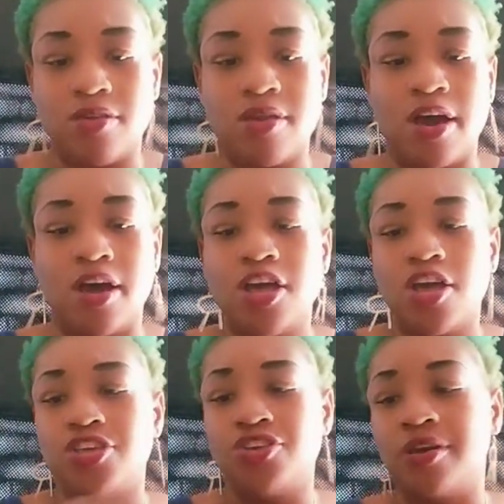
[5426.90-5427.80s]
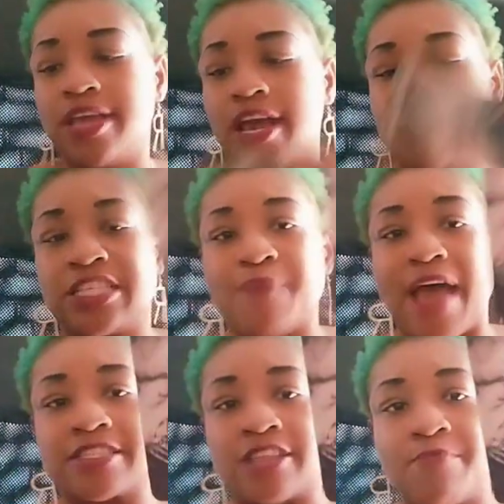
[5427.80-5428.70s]
Yeah, yeah. This
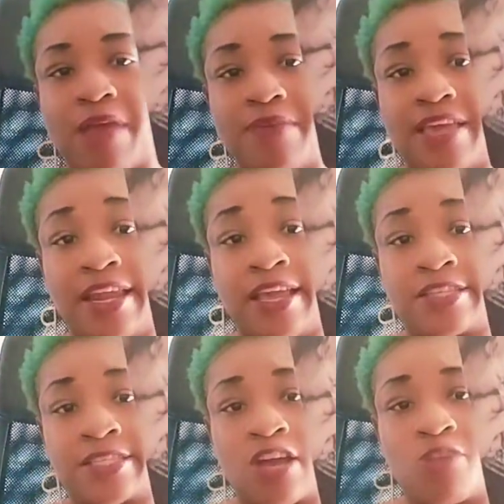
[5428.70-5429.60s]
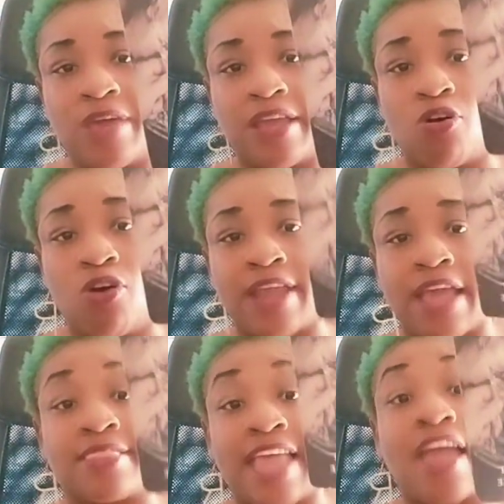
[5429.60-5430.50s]
masculine may be getting a settlement, or
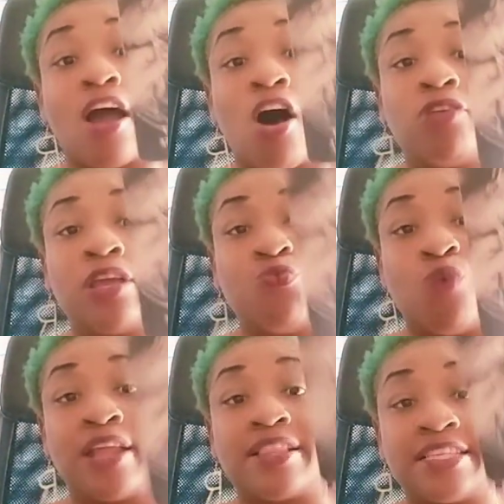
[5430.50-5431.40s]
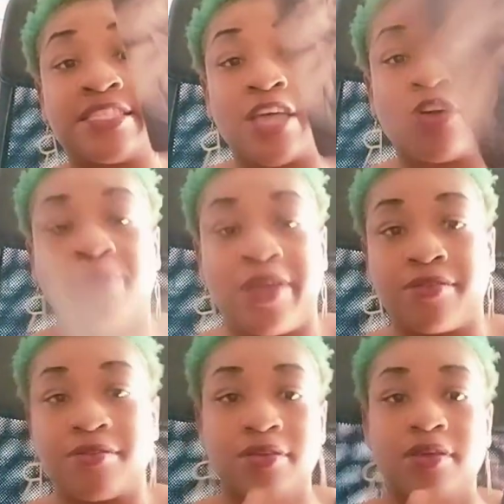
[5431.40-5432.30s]
they they only wanted this
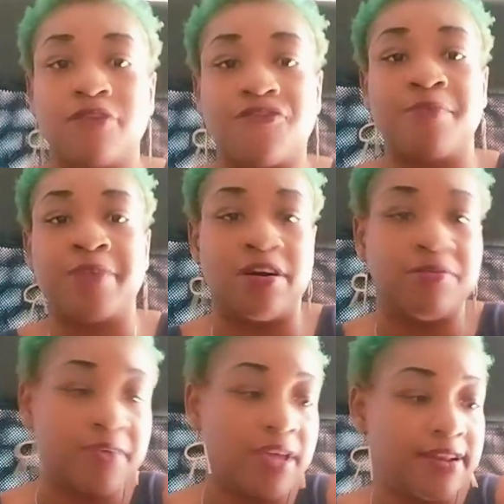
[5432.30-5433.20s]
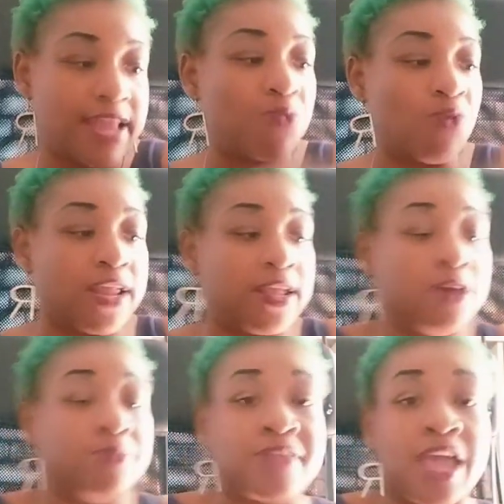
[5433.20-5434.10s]
settlement from him. They wanted
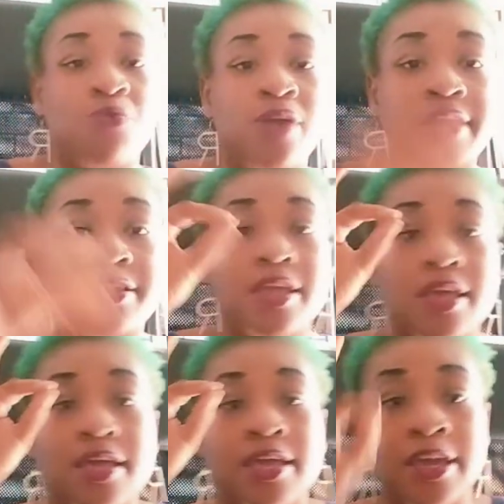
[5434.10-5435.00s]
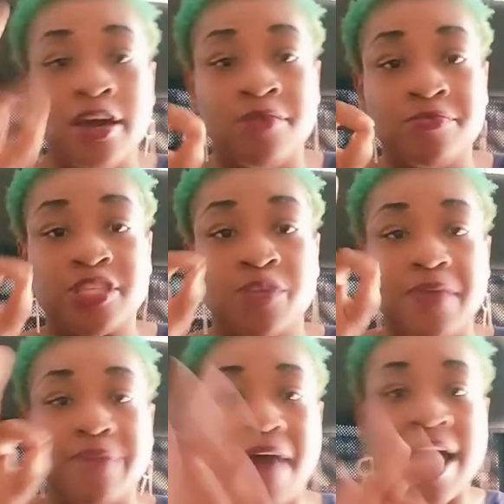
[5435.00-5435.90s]
him. They wanted him to
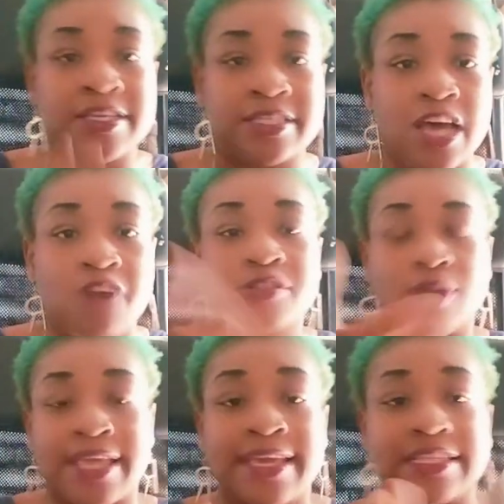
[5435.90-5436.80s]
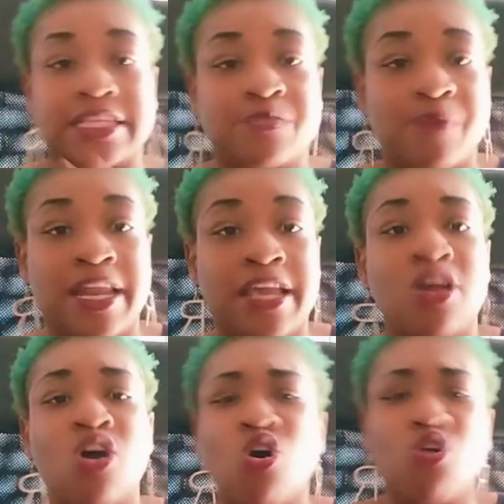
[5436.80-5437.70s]
be by himself so they can get this
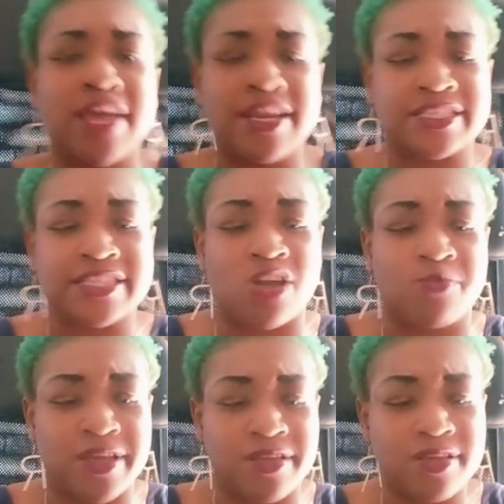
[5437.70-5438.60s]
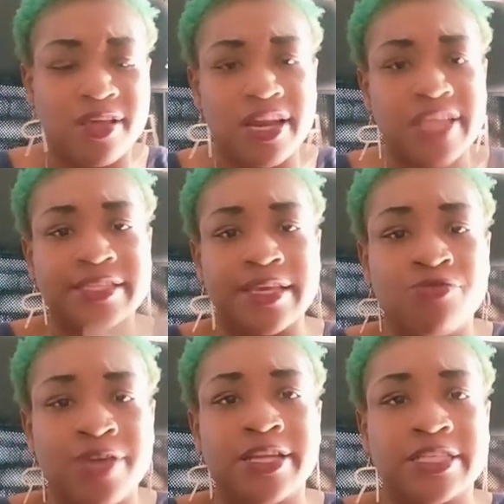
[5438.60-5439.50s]
money. Who getting the settlement? Let's see
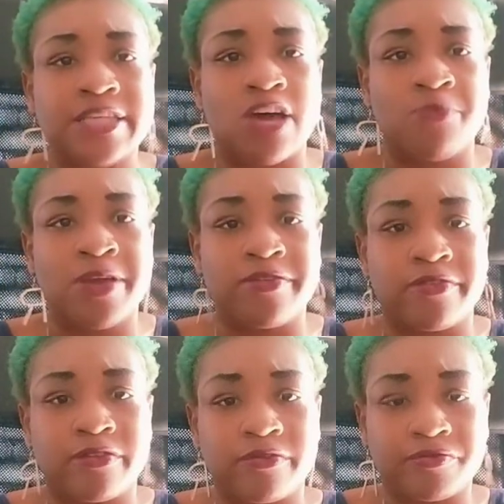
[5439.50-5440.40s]
who getting the settlement.